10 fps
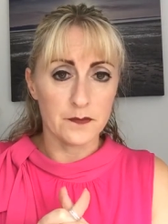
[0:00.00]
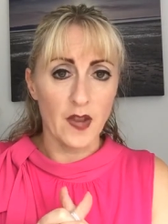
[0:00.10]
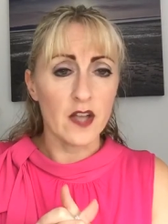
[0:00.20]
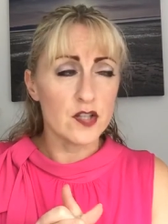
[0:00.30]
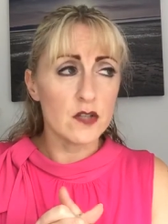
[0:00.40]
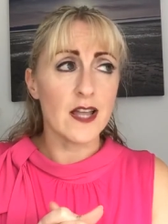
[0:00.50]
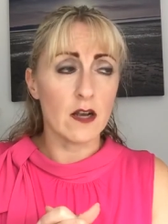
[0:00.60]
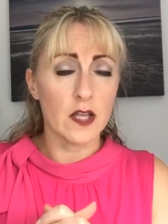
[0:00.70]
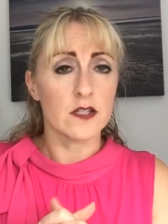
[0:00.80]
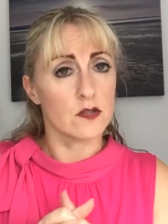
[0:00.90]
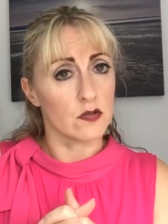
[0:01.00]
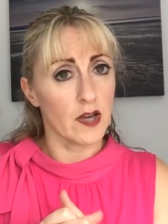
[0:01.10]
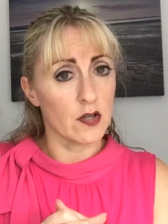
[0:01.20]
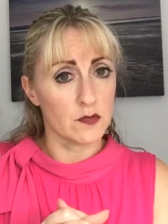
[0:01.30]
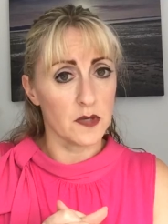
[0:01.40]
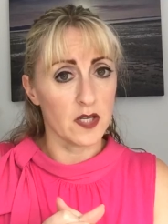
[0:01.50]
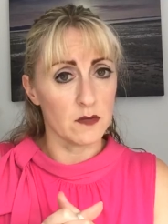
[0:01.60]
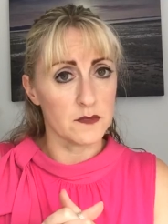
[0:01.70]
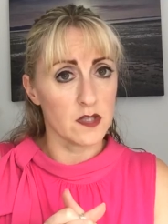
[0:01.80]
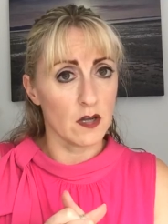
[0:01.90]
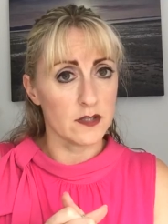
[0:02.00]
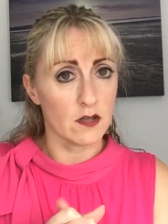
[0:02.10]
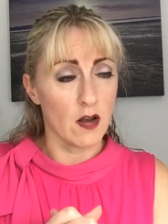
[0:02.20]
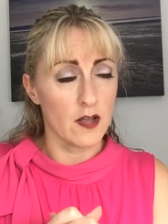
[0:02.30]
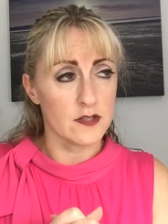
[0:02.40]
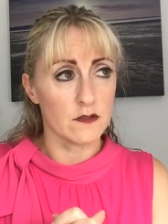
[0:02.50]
I do sound like a stuck record when it comes to the ideal client stuff.